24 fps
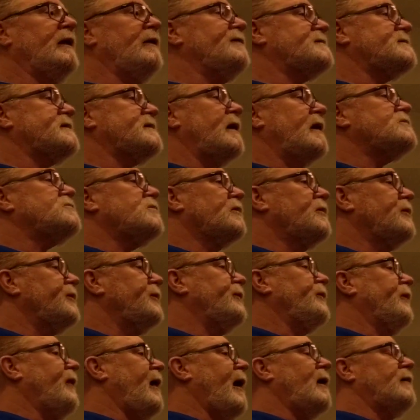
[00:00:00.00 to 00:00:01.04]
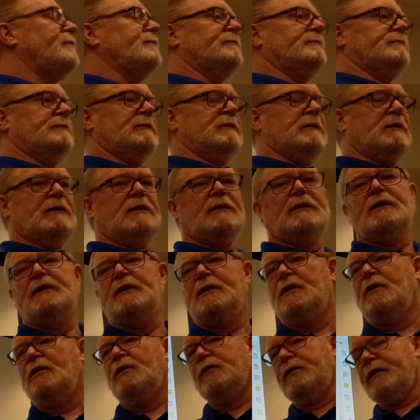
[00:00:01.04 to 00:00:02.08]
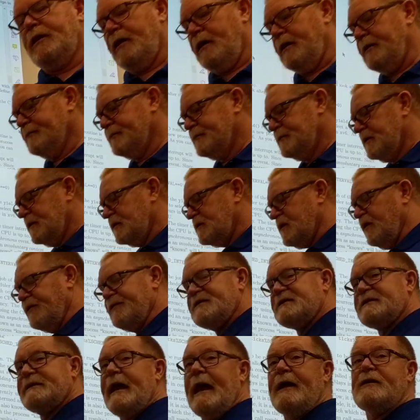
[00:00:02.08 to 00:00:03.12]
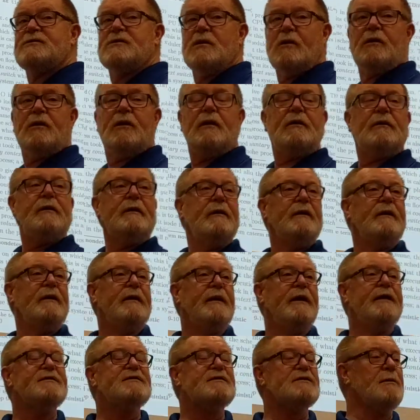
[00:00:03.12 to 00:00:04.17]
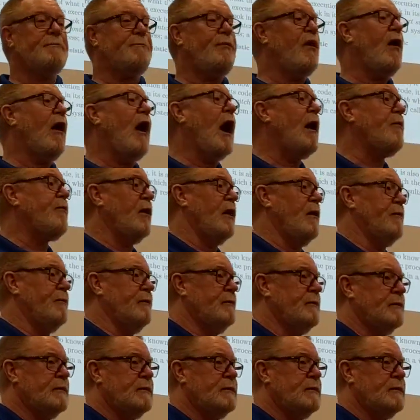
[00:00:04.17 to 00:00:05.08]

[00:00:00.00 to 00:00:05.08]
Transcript: need the scheduler to do that. Okay? So the scheduler is the problem.